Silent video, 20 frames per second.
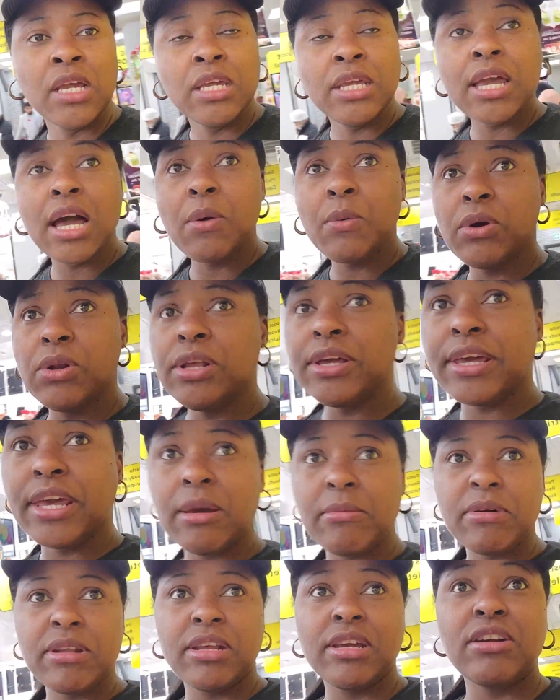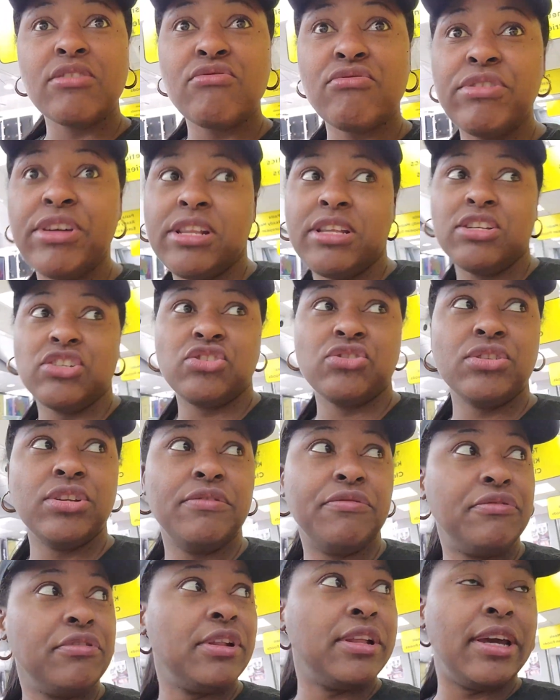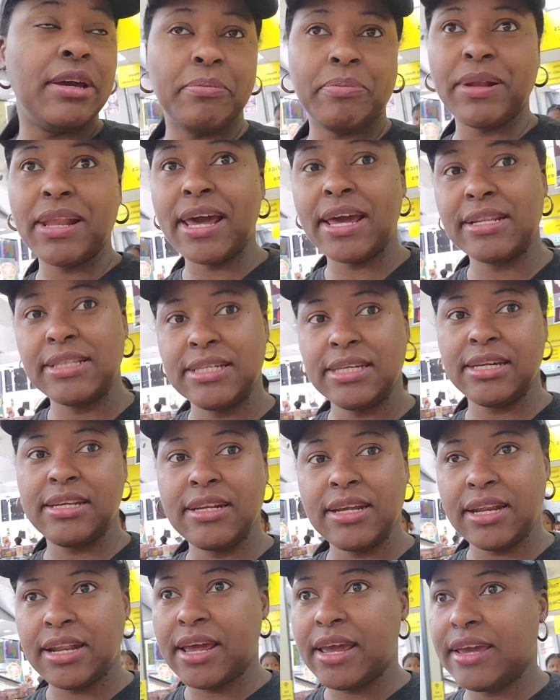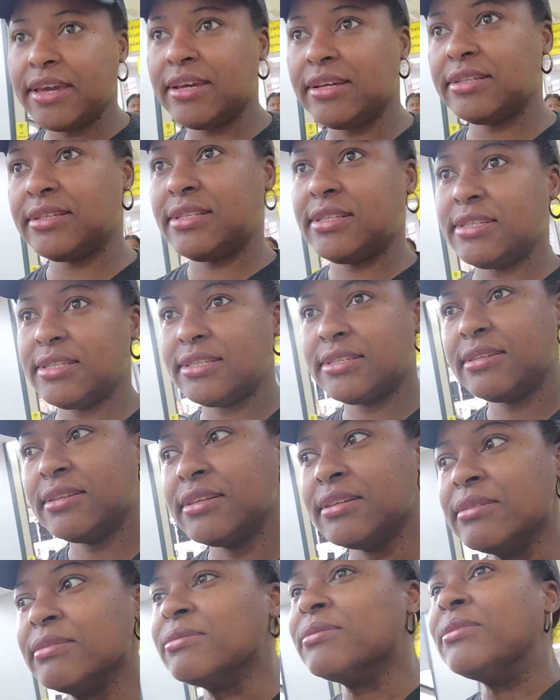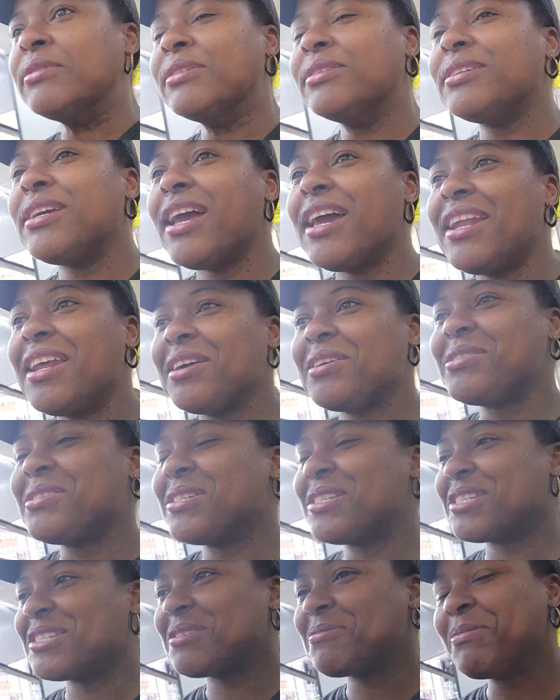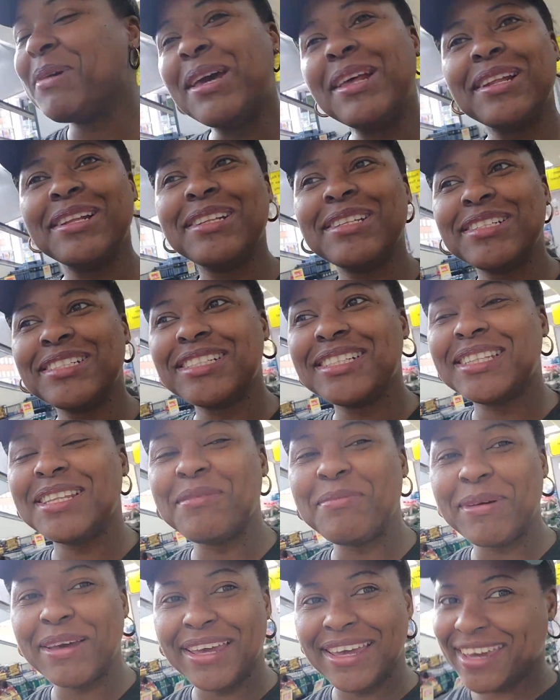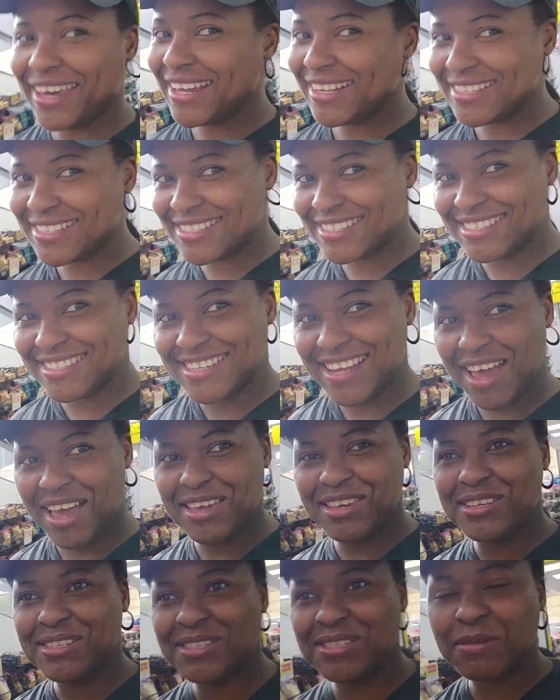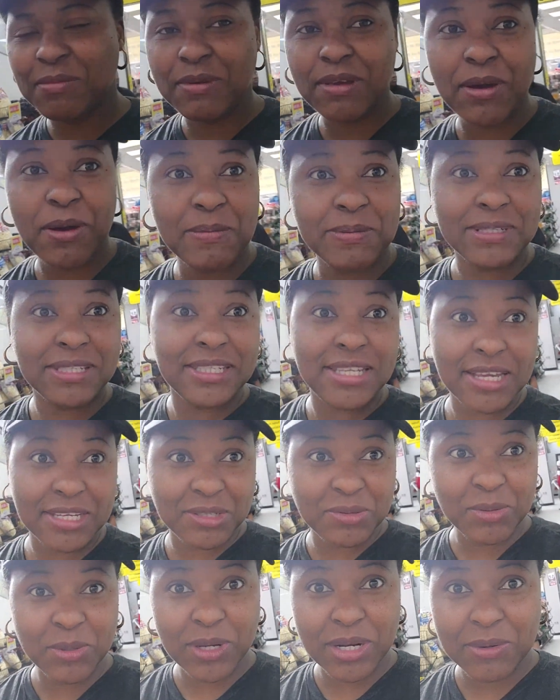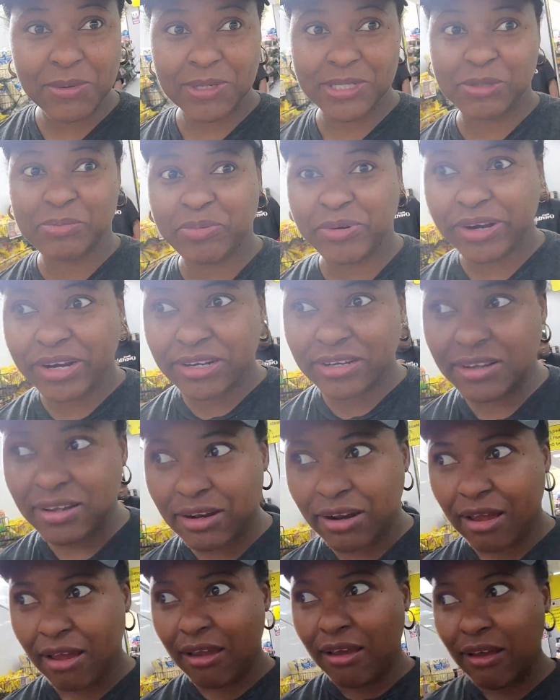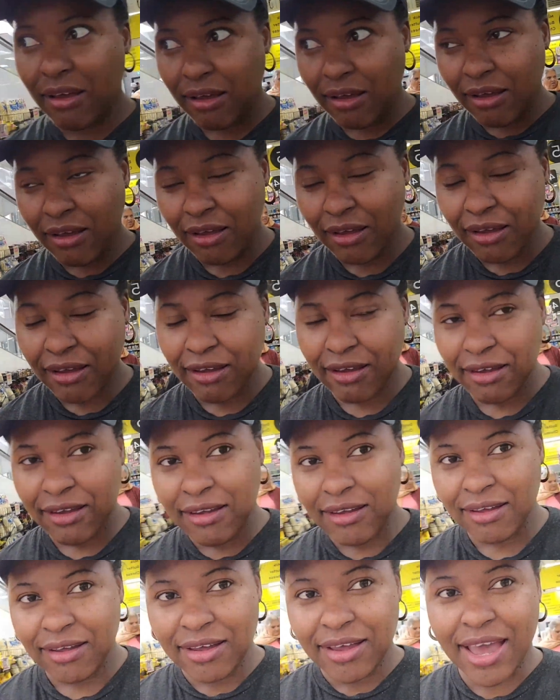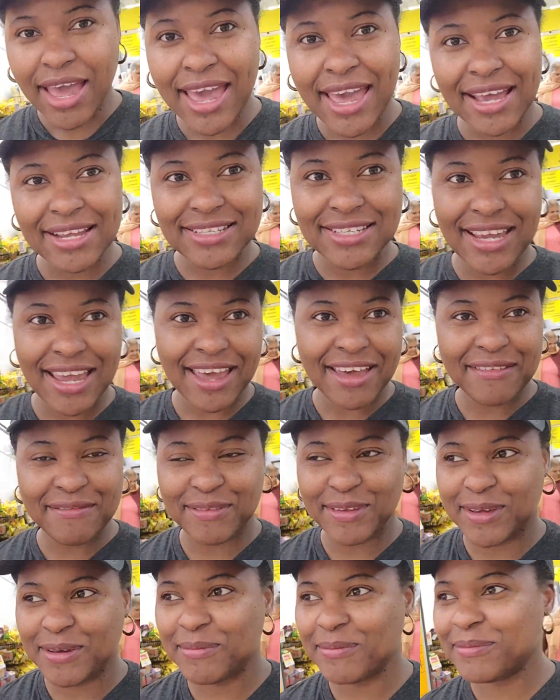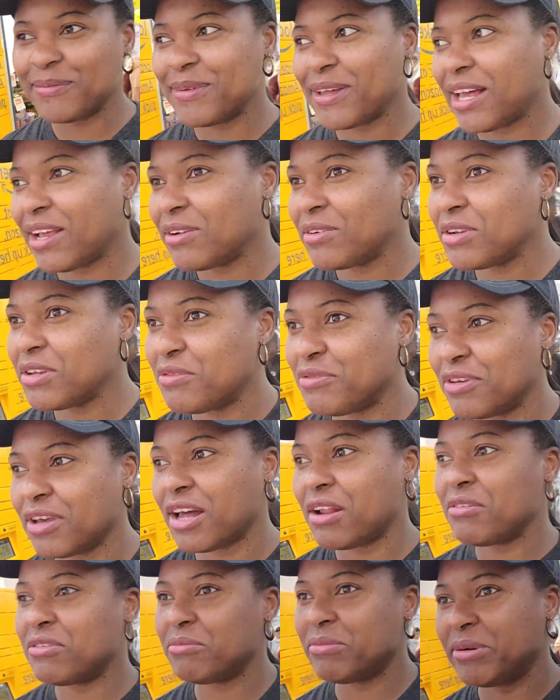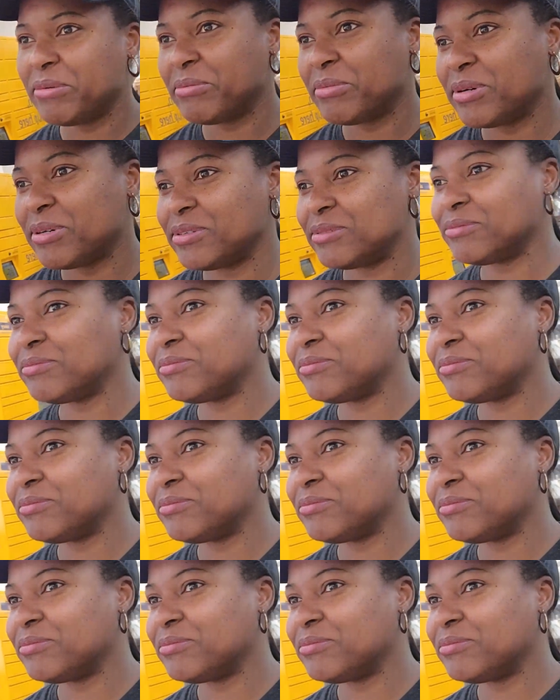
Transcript: Yeah, we only came in here really and truly for like plantain and eggs. And I could smell the baguettes that I used to be obsessed with when I was pregnant. I had to have them. I don't know if y'all remember,